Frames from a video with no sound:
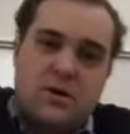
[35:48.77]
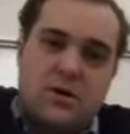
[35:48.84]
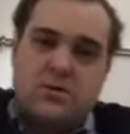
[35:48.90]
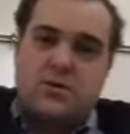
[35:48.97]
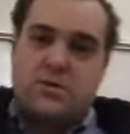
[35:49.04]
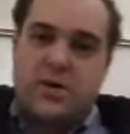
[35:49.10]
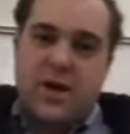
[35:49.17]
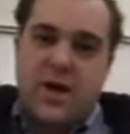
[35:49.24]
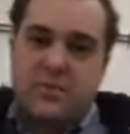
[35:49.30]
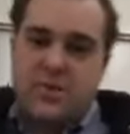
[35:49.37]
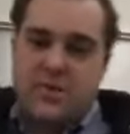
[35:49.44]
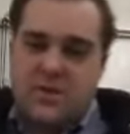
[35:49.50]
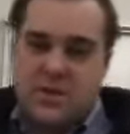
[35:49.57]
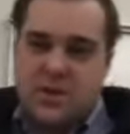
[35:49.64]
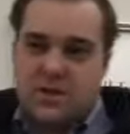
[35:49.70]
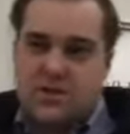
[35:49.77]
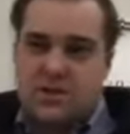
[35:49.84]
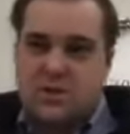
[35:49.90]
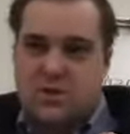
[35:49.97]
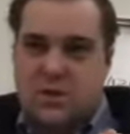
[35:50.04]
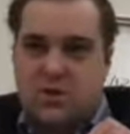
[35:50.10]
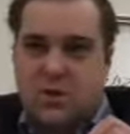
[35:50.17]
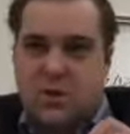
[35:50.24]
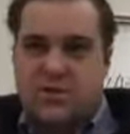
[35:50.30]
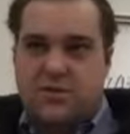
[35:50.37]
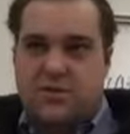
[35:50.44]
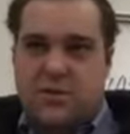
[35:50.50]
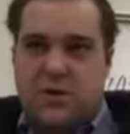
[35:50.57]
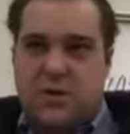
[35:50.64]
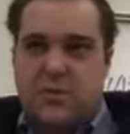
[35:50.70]
So what happens is you all of a
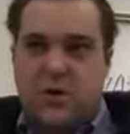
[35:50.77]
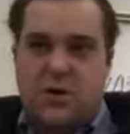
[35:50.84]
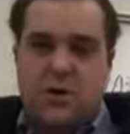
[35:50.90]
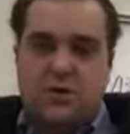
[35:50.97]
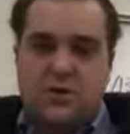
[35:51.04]
sudden you have all